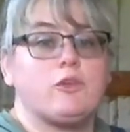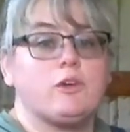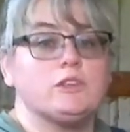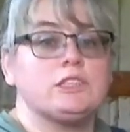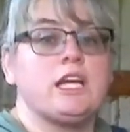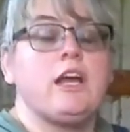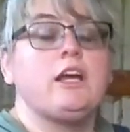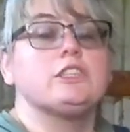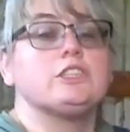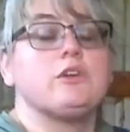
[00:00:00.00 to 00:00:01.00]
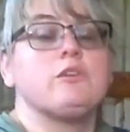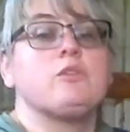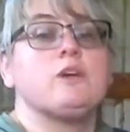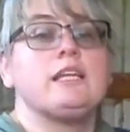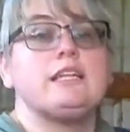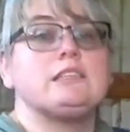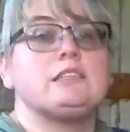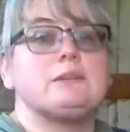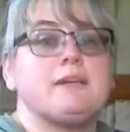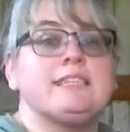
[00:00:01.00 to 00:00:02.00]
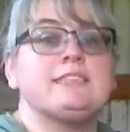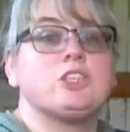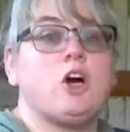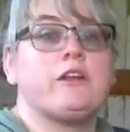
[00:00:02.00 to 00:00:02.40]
horns. So it really depends